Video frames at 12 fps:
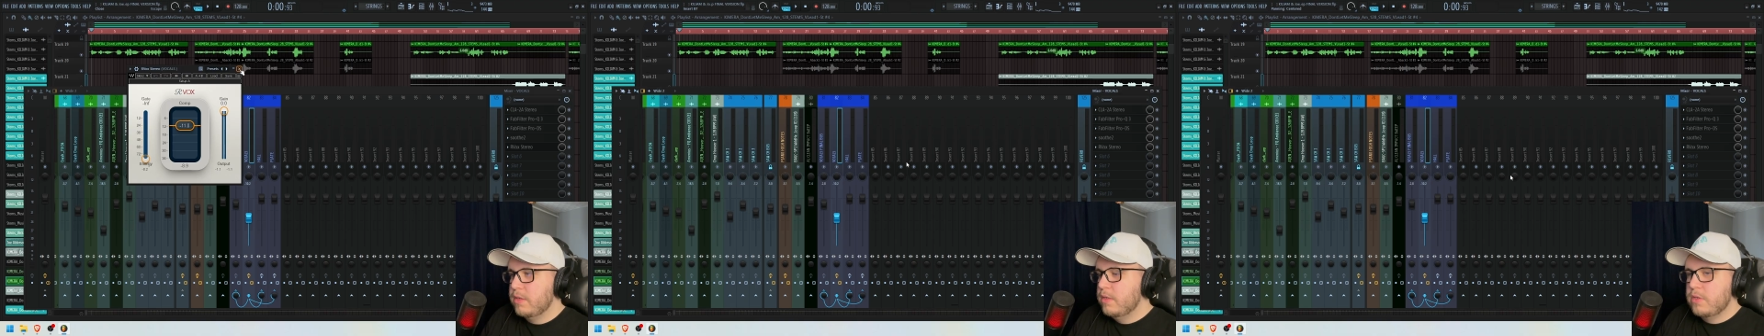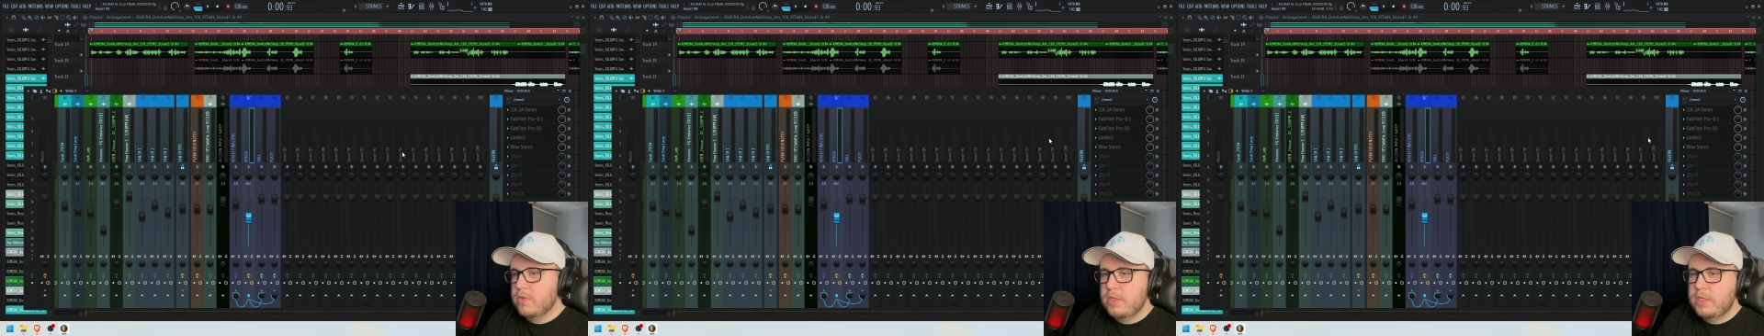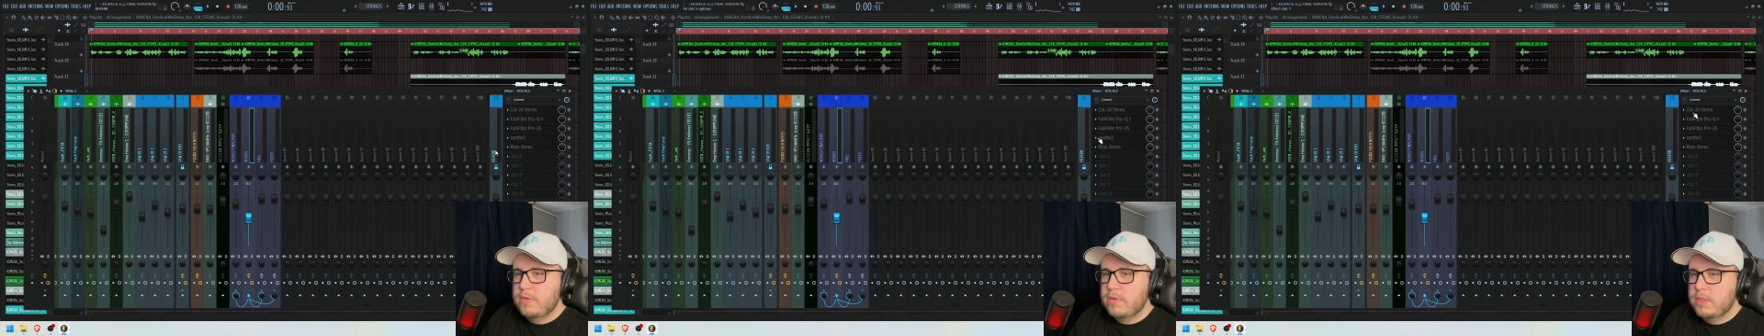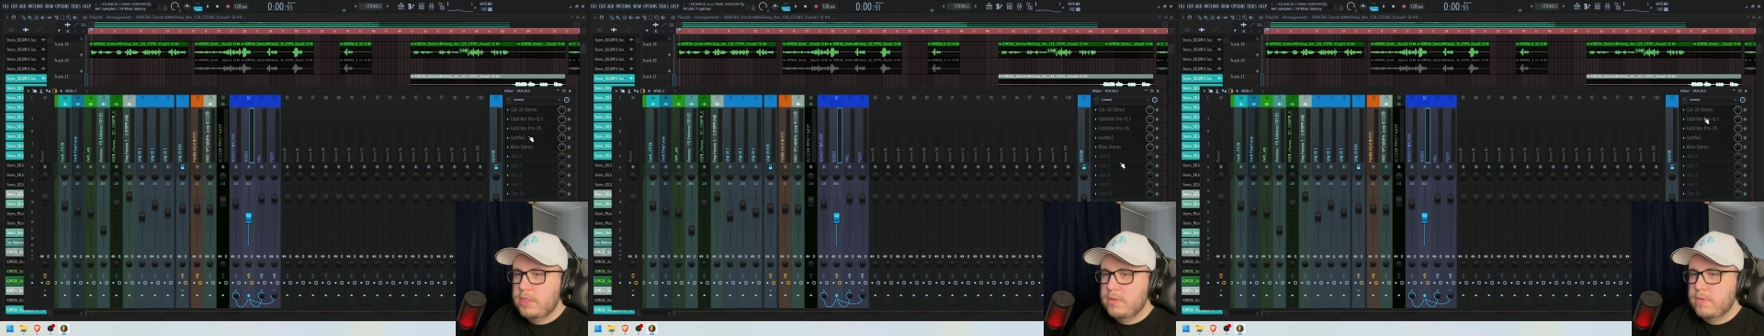So this
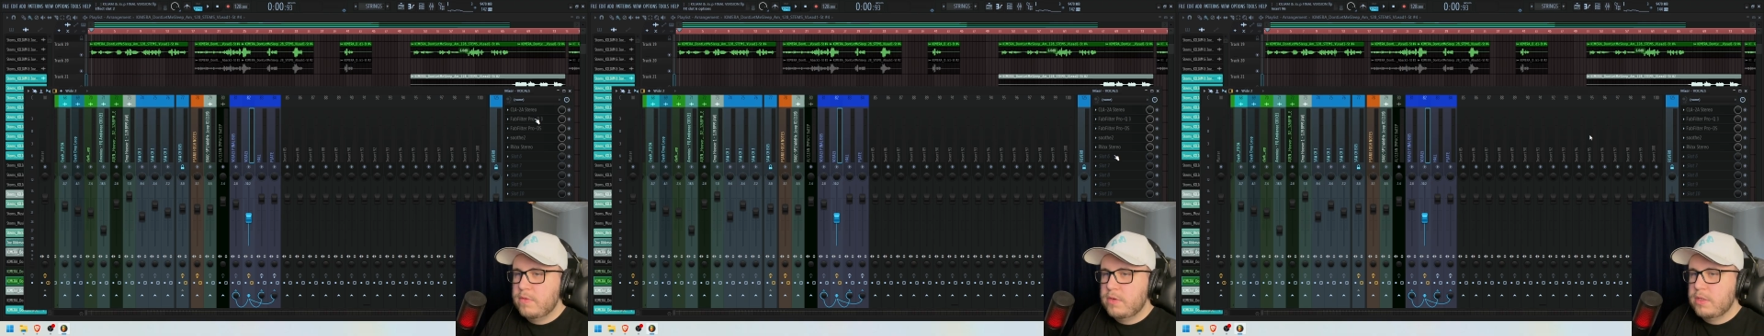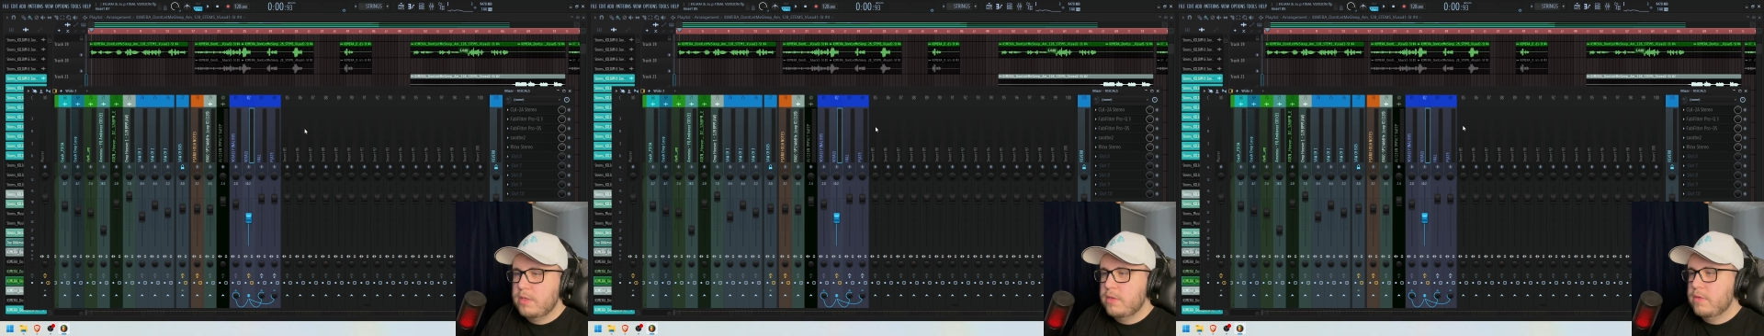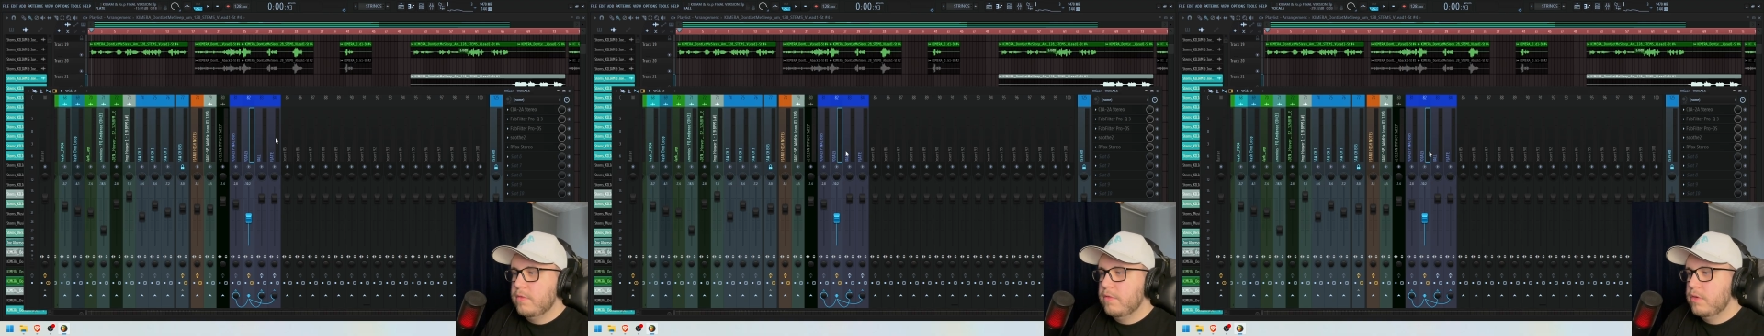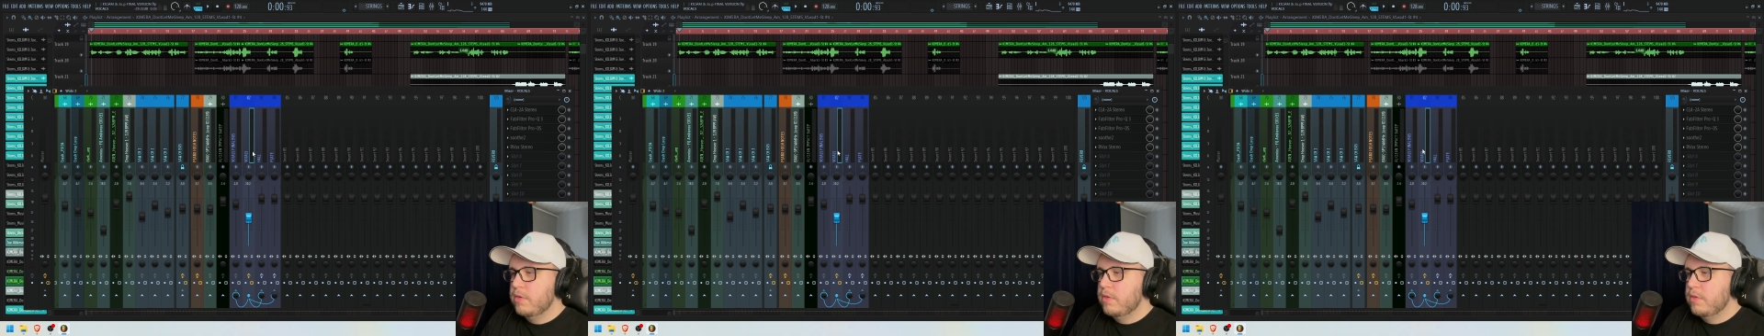was it for the
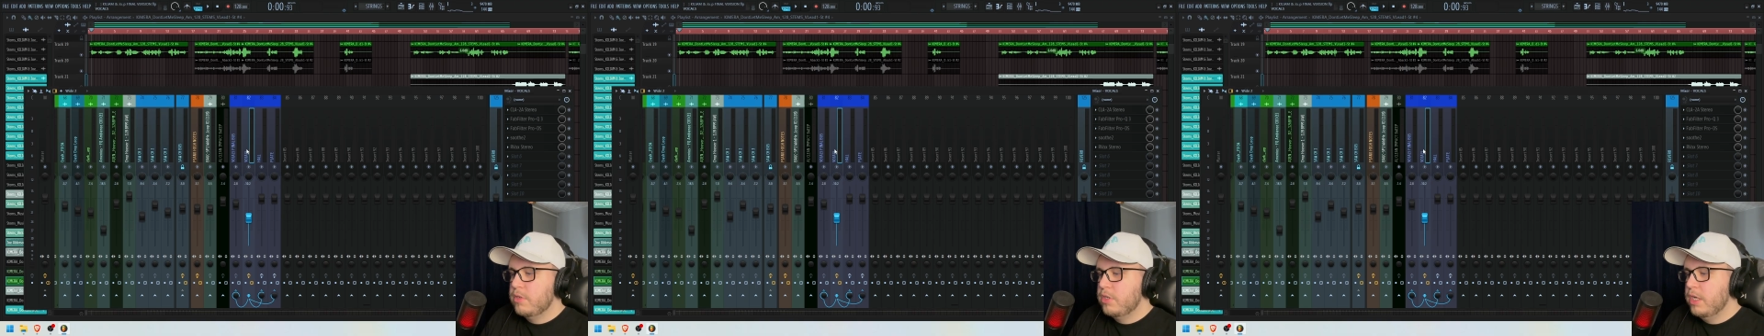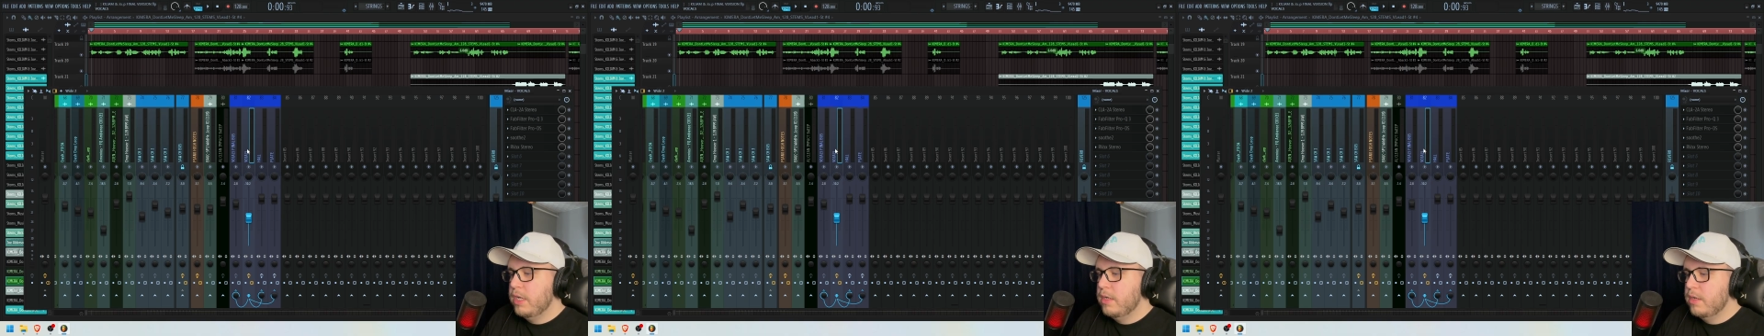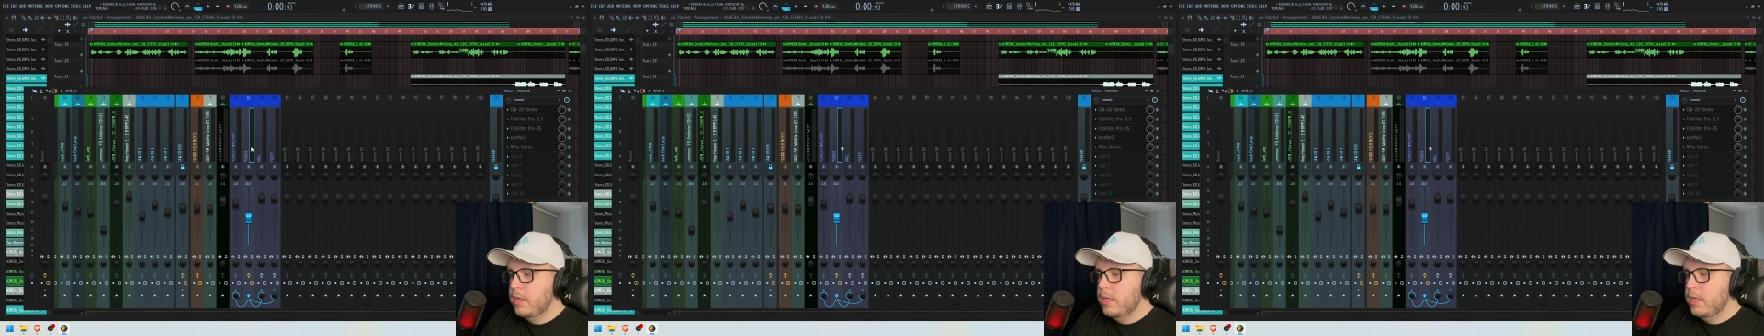vocal chain,